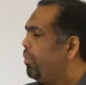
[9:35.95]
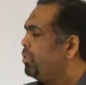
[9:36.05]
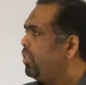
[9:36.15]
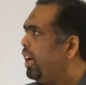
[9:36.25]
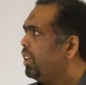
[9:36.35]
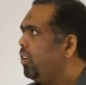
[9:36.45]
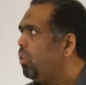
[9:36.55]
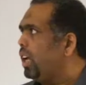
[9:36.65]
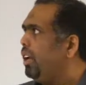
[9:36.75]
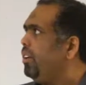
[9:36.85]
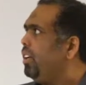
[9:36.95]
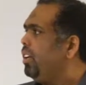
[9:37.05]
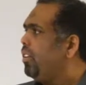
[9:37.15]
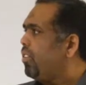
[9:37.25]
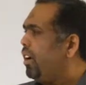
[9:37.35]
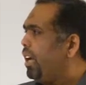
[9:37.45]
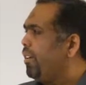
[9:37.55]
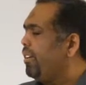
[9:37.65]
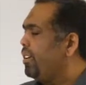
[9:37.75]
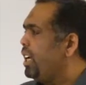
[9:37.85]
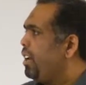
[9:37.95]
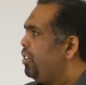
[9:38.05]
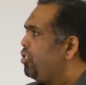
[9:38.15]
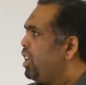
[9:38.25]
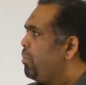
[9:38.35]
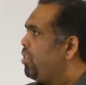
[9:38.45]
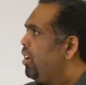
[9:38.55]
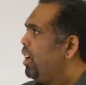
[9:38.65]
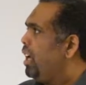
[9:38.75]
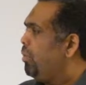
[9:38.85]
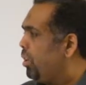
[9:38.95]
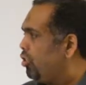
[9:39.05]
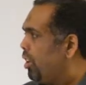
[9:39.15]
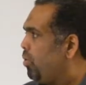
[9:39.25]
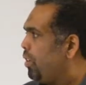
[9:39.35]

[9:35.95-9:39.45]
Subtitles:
come to that. Okay. So I rearrange it. I apologize